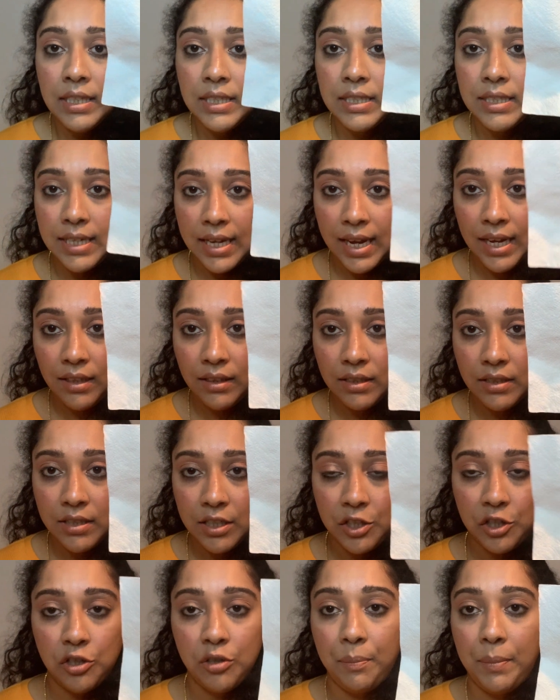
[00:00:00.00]
take the
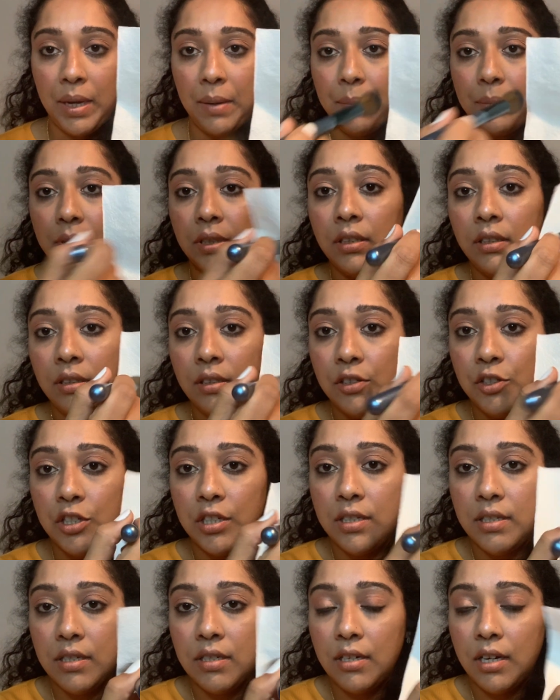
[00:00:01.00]
tissue paper,
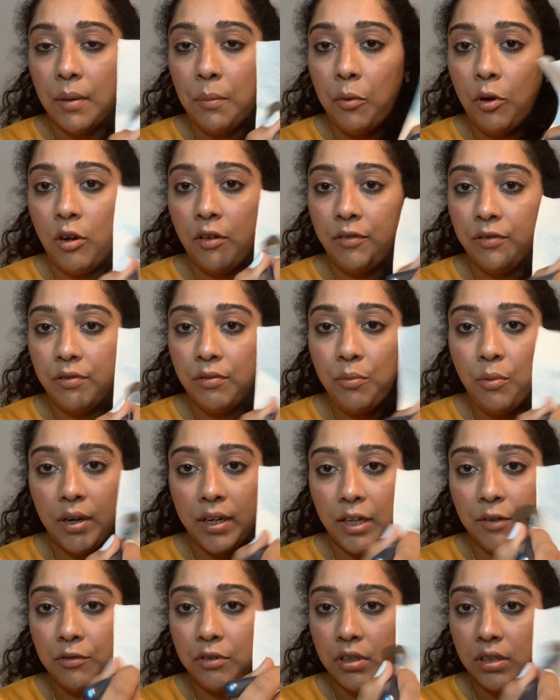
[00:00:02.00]
just rub off
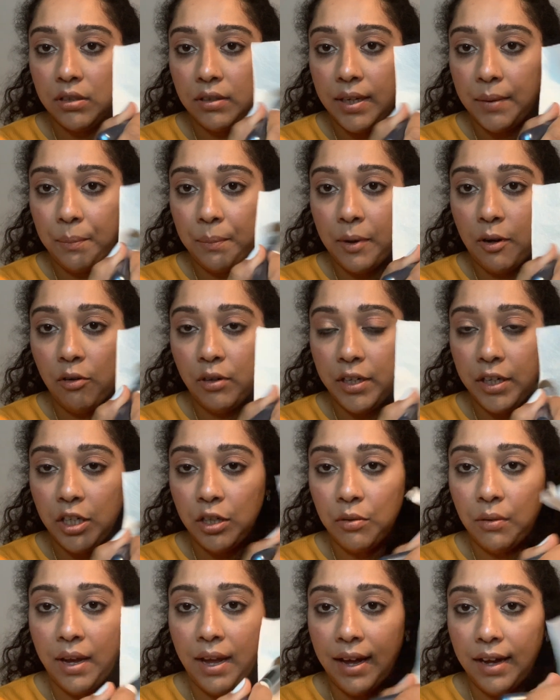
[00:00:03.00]
whatever powder
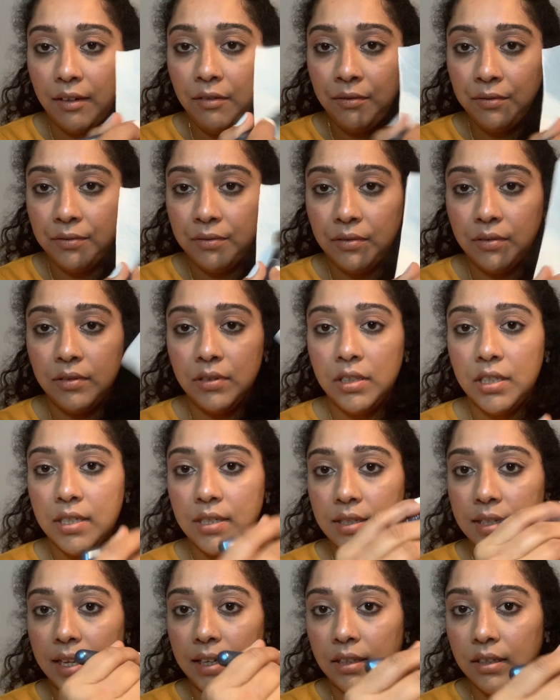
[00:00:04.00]
you have,
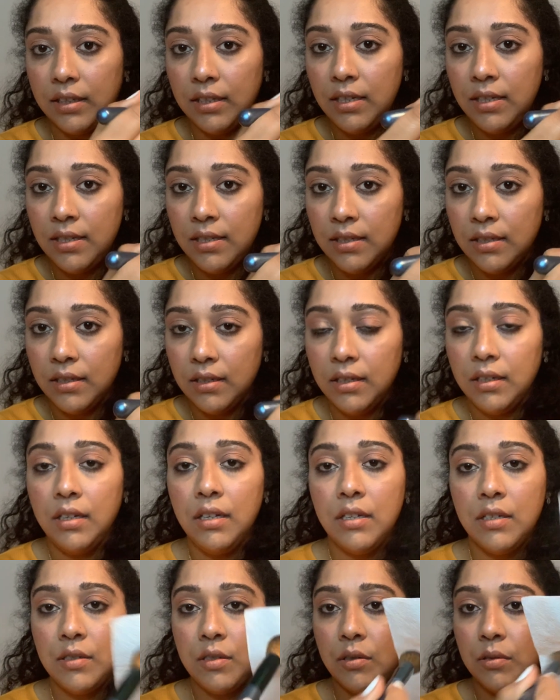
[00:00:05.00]
just like this.
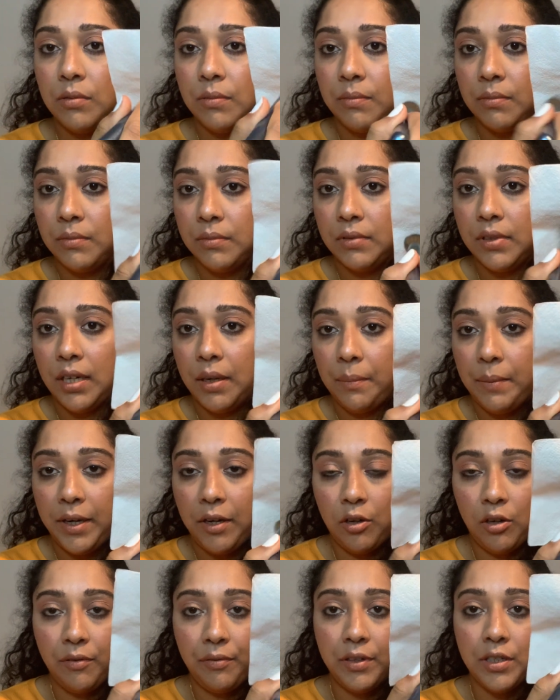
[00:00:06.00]
So rub it
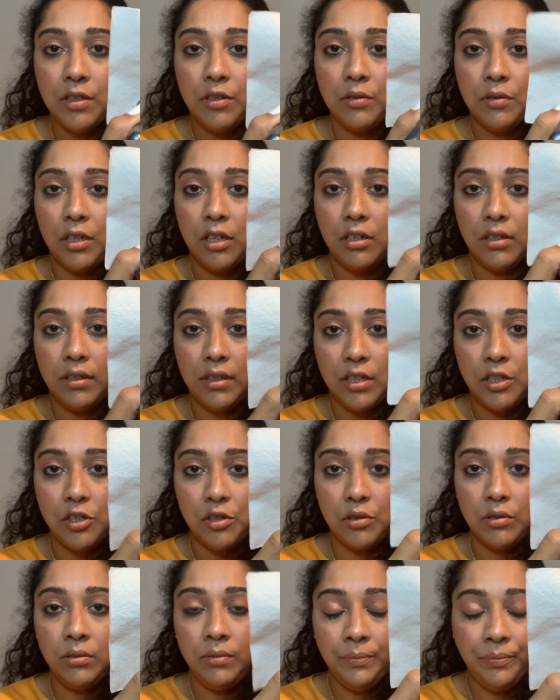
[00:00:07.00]
off into your
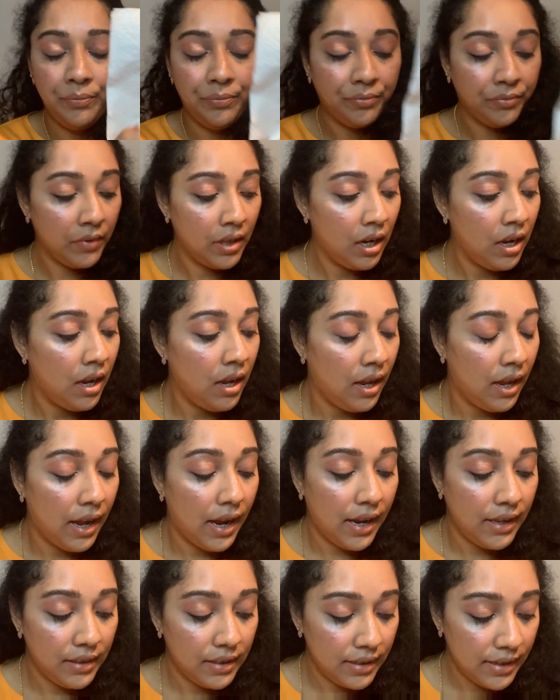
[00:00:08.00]
tissue.
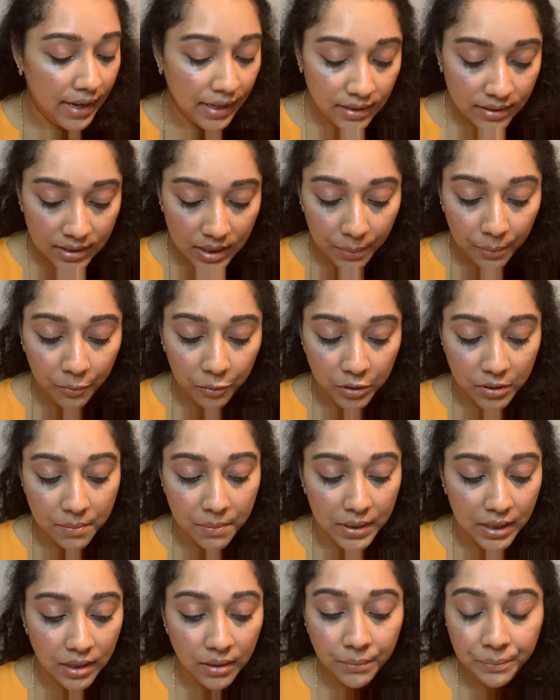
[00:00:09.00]
And the next step would
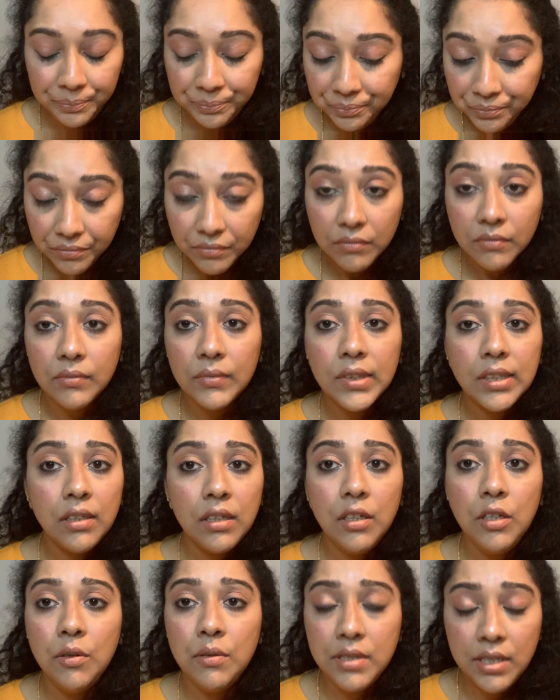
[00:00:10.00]
be
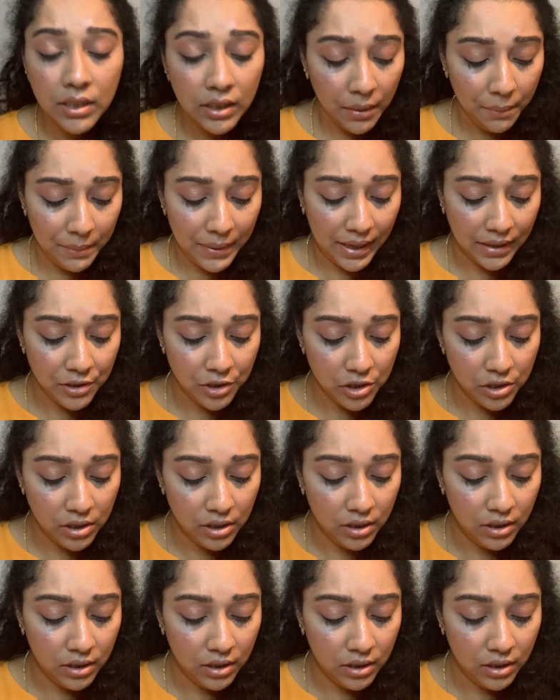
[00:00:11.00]
using a blush.